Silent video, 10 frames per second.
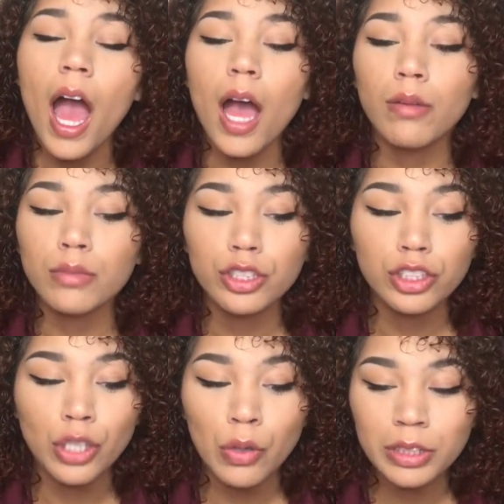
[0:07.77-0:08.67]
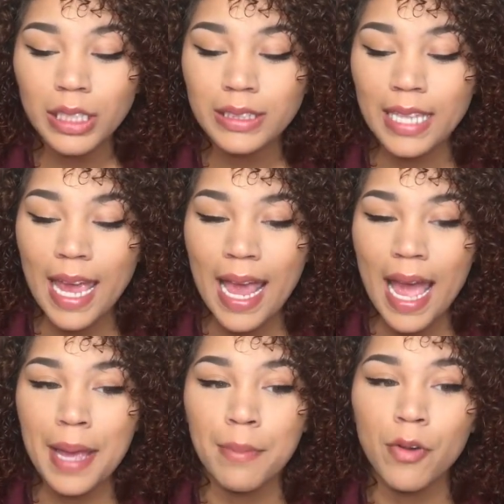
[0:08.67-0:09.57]
Um, so today
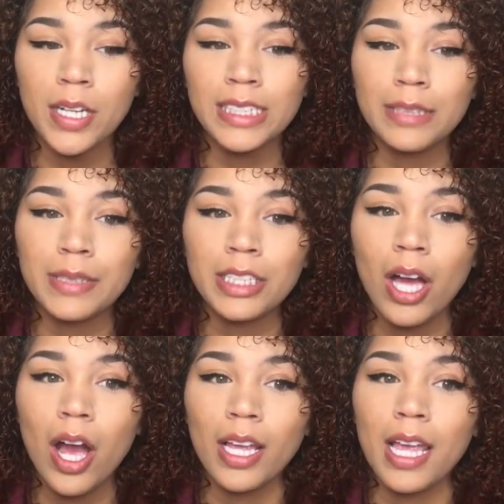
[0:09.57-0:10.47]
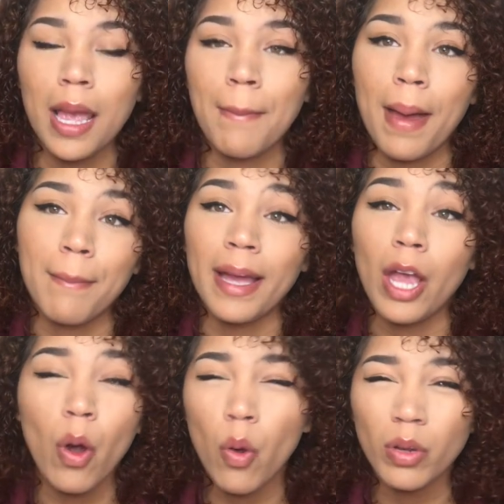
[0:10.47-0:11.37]
I'm going to be talking about my
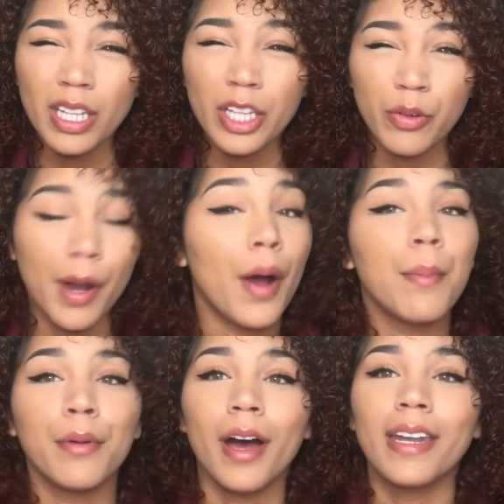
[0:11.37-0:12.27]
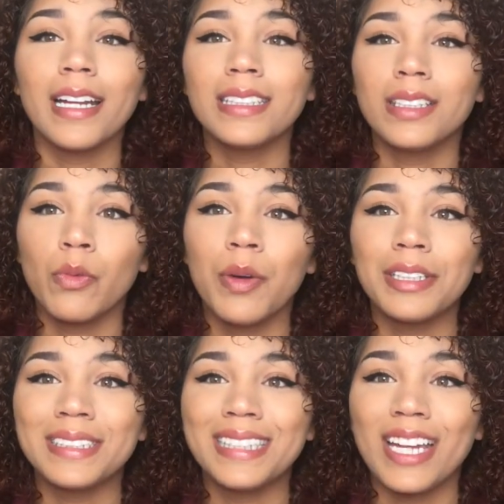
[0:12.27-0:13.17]
Holy Grail products, the
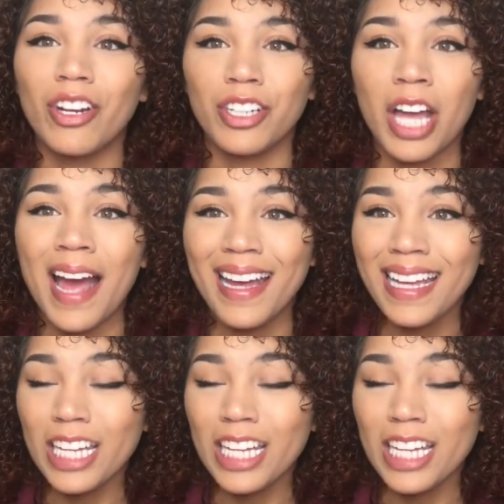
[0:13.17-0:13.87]
ones that are not